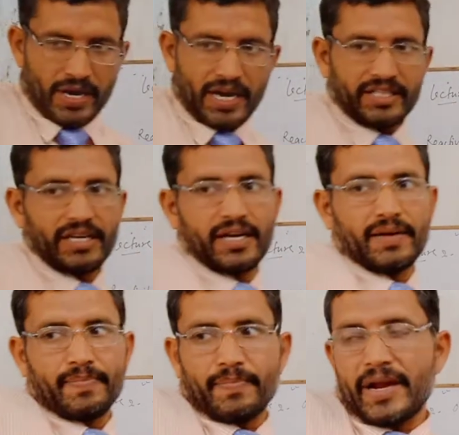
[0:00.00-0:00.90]
the
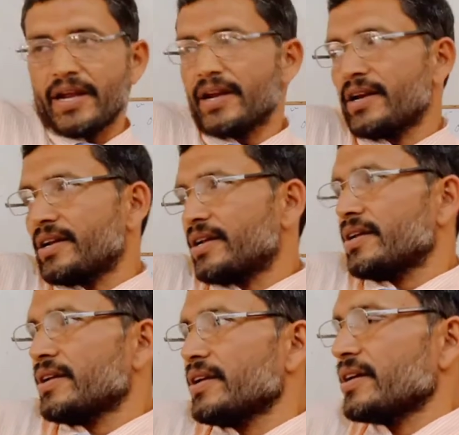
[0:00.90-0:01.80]
main
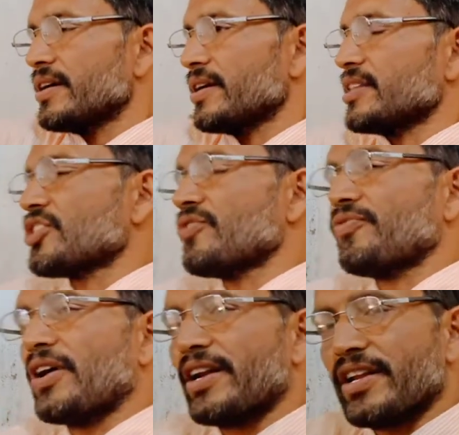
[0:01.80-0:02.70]
reason for
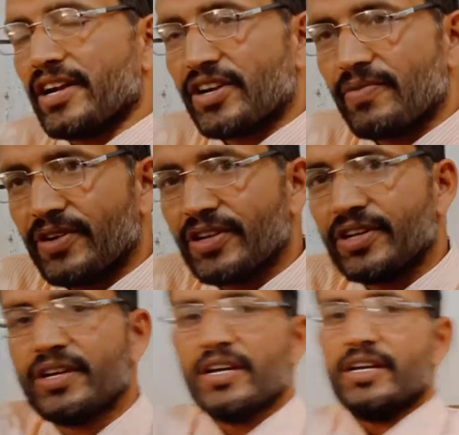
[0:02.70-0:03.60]
reactivity
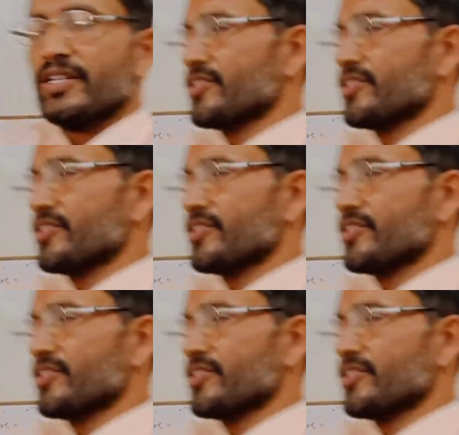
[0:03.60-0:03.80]
is the